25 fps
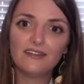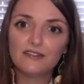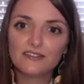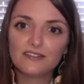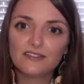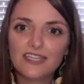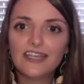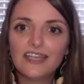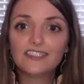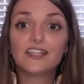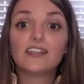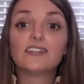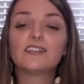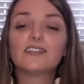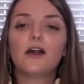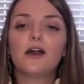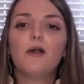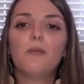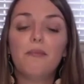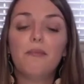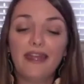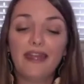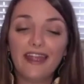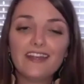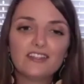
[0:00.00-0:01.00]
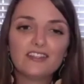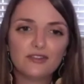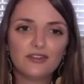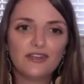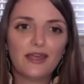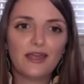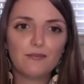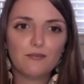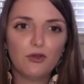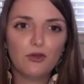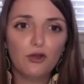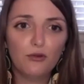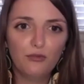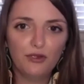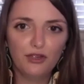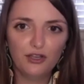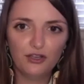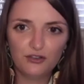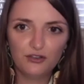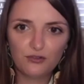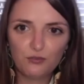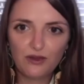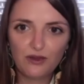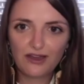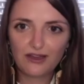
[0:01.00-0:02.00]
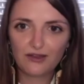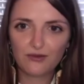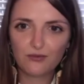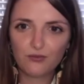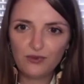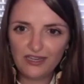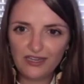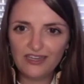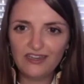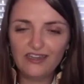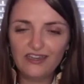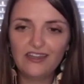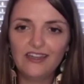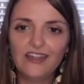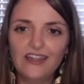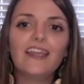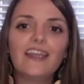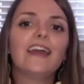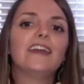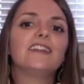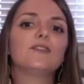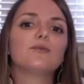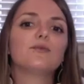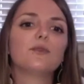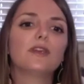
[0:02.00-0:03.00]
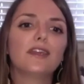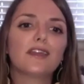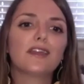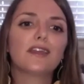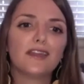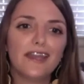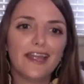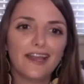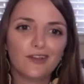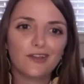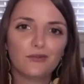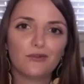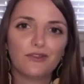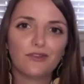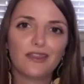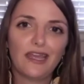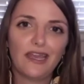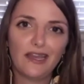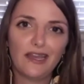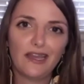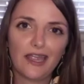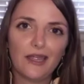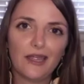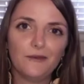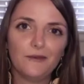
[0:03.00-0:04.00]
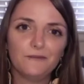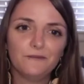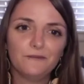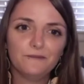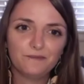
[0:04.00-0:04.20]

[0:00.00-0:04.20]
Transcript: takes us all back to that moment where we get to reconnect with that again.